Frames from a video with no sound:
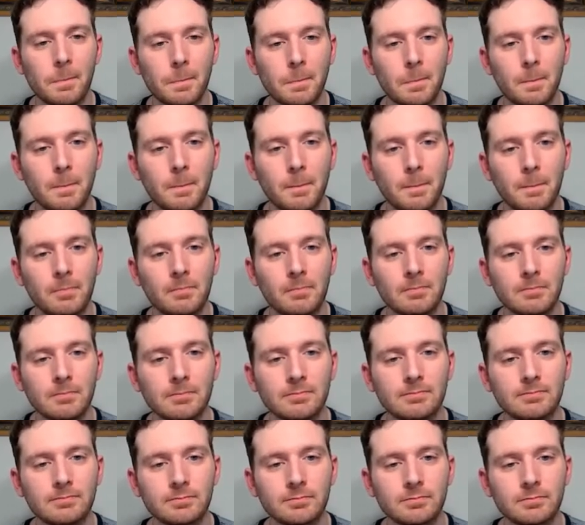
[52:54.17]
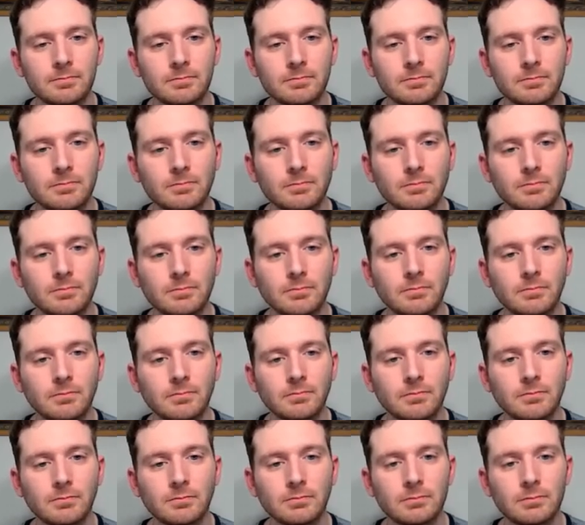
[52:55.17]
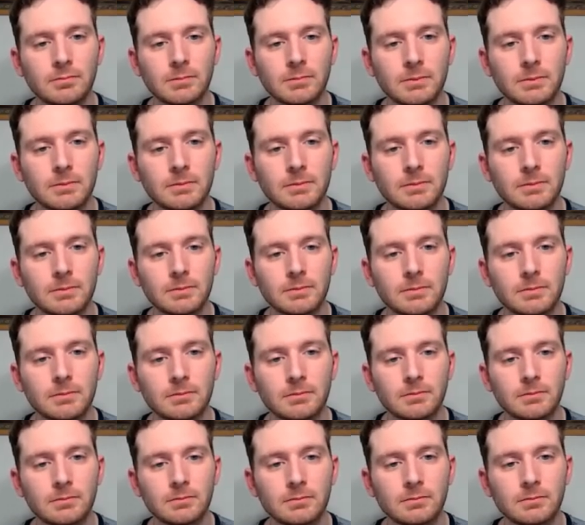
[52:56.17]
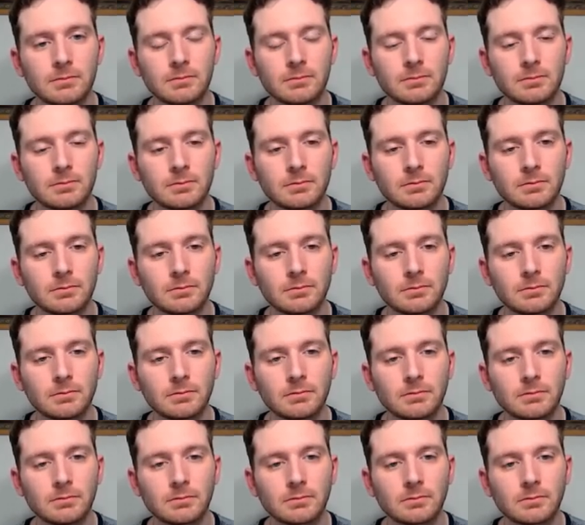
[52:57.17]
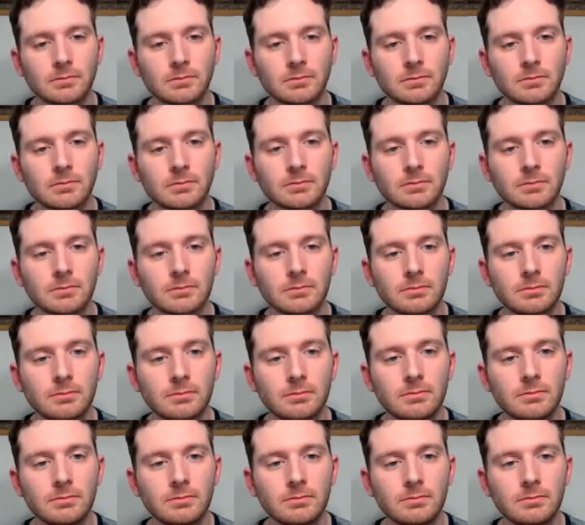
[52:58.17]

[no speech]